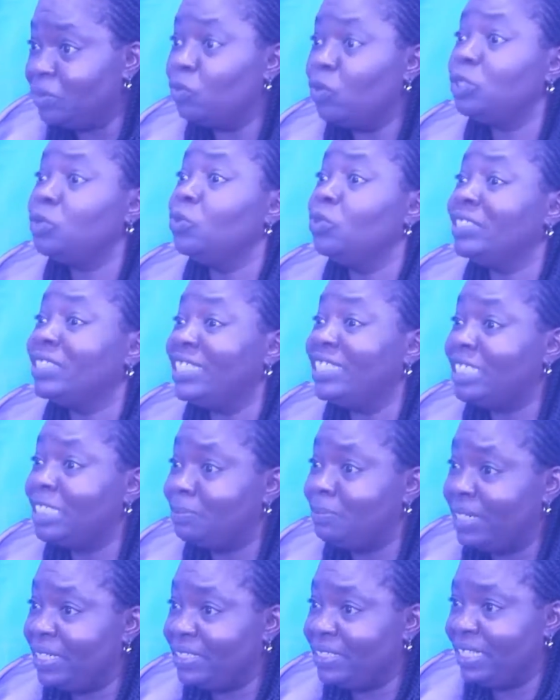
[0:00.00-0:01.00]
What was
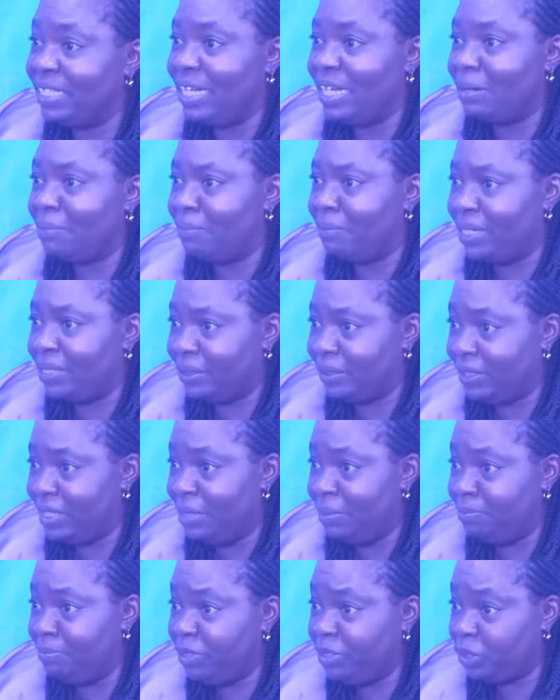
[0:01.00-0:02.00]
expected, like Pastor, uh,
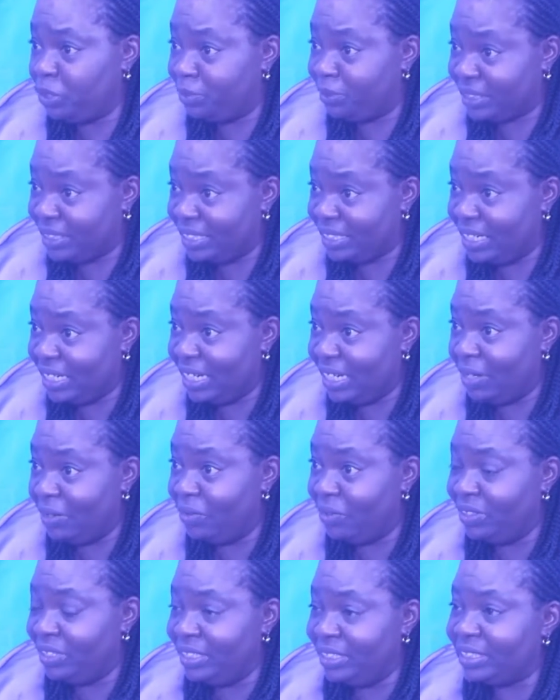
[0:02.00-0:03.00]
eh, Bishop said earlier
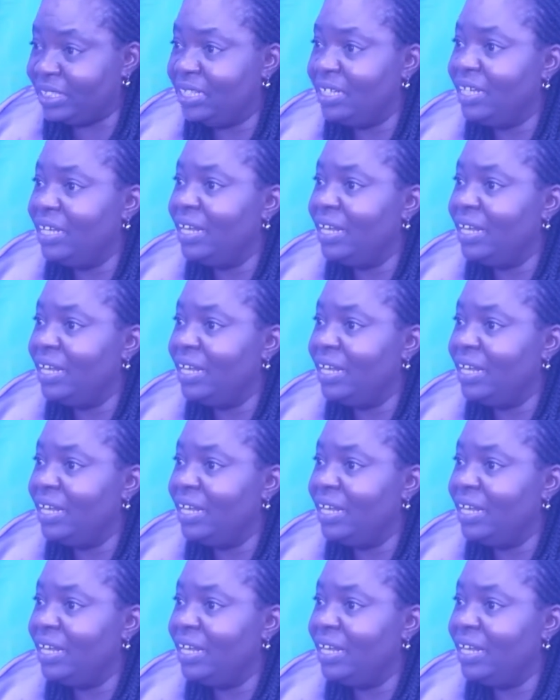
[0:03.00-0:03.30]
on, is